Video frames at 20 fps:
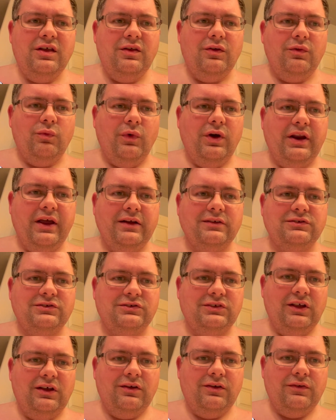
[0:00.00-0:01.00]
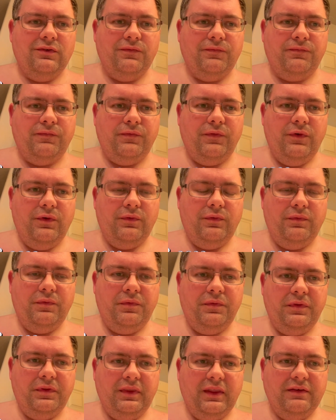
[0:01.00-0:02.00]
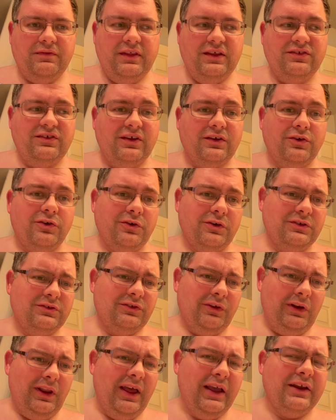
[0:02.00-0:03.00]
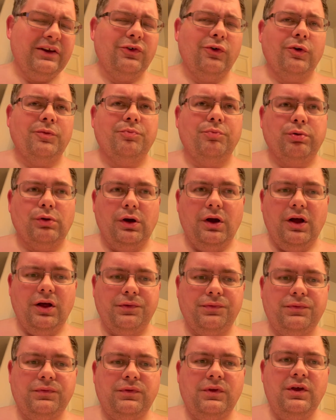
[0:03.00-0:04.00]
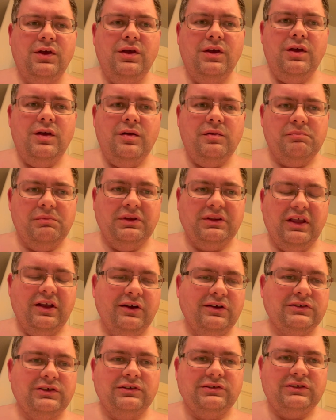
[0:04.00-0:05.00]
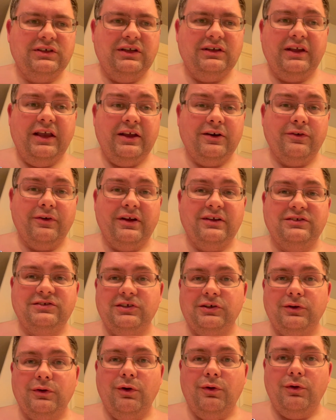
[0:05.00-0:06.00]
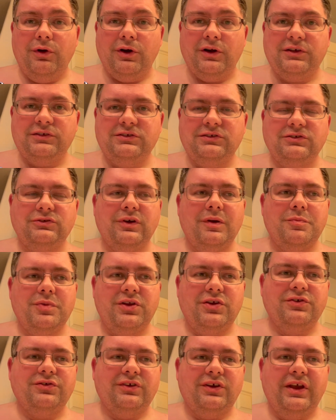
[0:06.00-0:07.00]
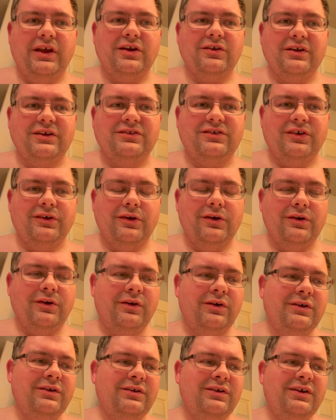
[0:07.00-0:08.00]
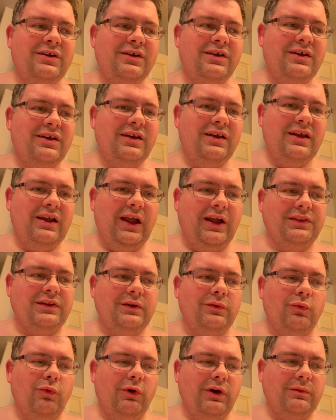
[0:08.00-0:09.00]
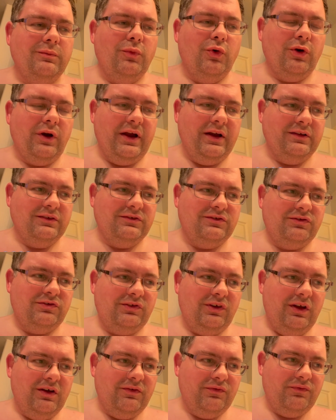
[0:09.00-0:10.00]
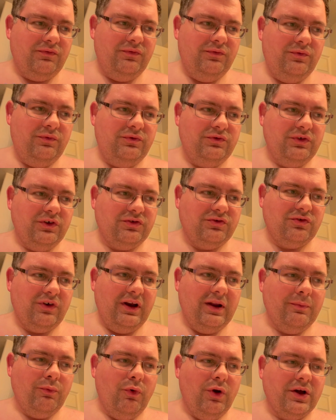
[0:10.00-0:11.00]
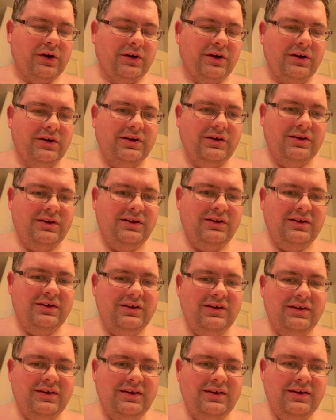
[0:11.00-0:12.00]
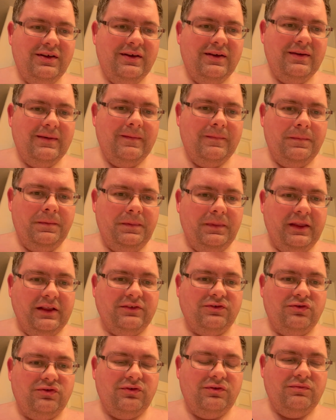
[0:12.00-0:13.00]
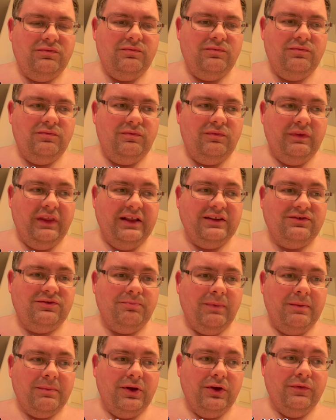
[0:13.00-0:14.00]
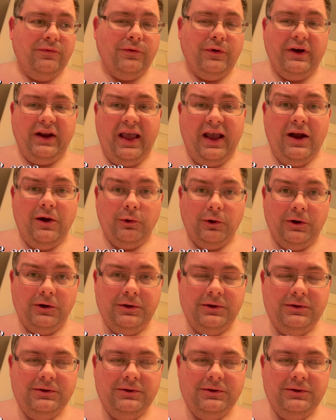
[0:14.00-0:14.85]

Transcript: 1 ounce of, they say Crystal Light or broth, but they also said Gatorade Zero works, so I've been using Gatorade Zero. And then 1 more ounce of just straight up water. And that's my meal for an hour.